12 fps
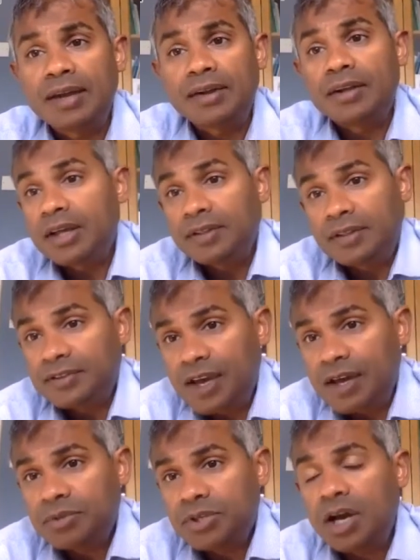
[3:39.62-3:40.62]
at the
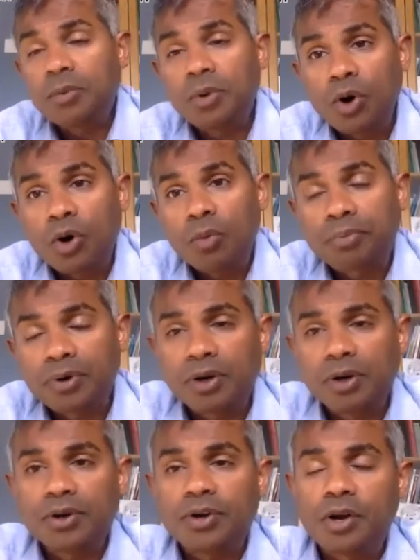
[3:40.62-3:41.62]
same time or
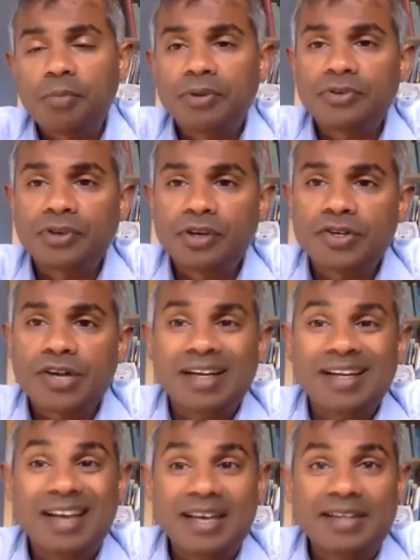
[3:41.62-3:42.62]
preclude open surgery at
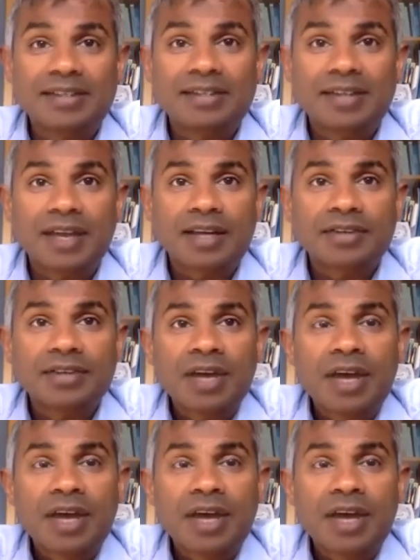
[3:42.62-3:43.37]
a later date.